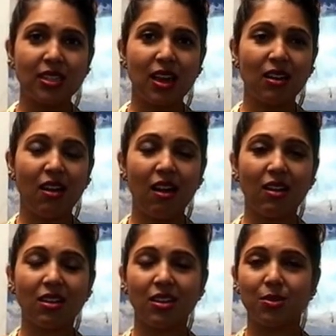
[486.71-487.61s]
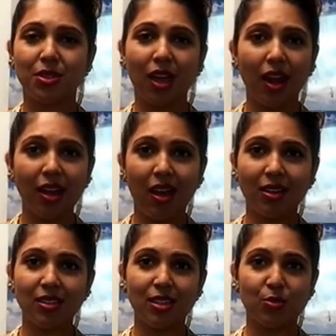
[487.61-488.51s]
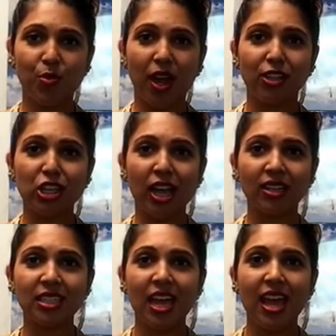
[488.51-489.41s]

that are signing on to this project,